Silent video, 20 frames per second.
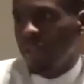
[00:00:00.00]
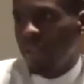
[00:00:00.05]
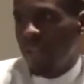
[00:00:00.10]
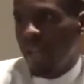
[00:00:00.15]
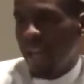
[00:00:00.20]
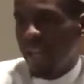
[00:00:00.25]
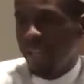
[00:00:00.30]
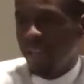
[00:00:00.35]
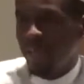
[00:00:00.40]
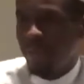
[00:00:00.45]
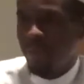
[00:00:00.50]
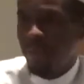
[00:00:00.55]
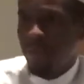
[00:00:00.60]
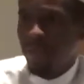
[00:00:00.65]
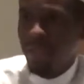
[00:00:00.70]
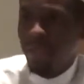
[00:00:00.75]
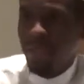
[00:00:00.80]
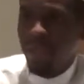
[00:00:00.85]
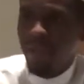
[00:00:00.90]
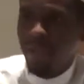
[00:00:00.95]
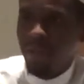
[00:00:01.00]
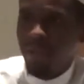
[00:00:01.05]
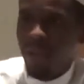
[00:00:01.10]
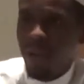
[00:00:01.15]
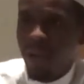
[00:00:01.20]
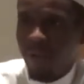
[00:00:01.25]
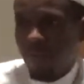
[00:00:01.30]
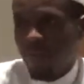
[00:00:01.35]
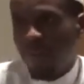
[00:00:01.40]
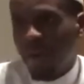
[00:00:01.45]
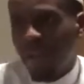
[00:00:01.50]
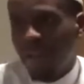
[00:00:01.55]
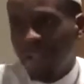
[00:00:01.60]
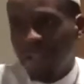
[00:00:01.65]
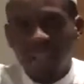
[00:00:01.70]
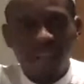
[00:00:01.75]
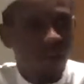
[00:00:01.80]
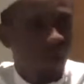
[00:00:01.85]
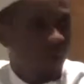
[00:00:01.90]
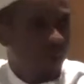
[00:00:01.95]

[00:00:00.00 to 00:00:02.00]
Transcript: It has to be, everybody's not